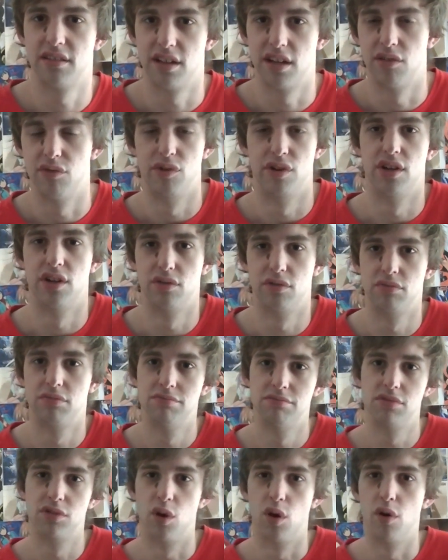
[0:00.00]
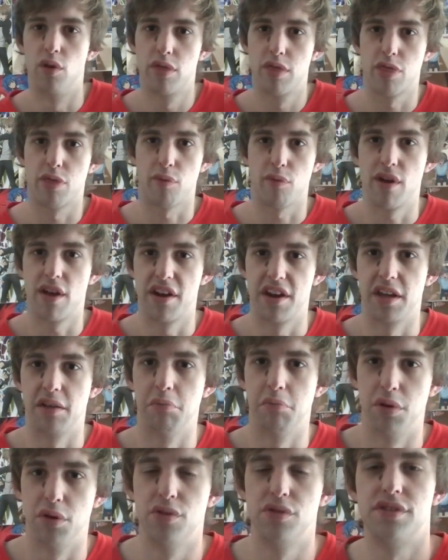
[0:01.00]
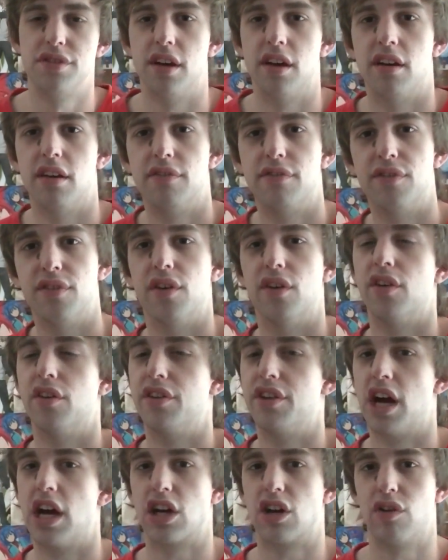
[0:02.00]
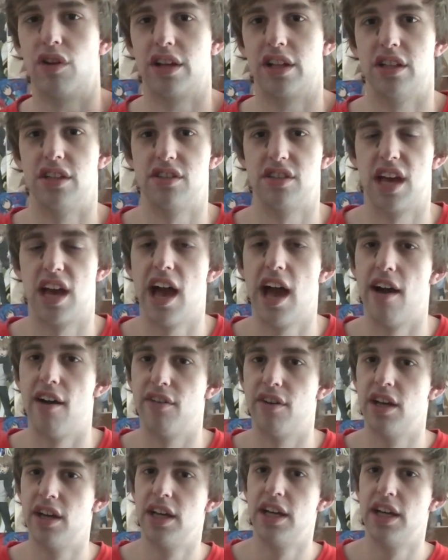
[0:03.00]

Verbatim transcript: a real good threatening booster for Dark Regulars to have.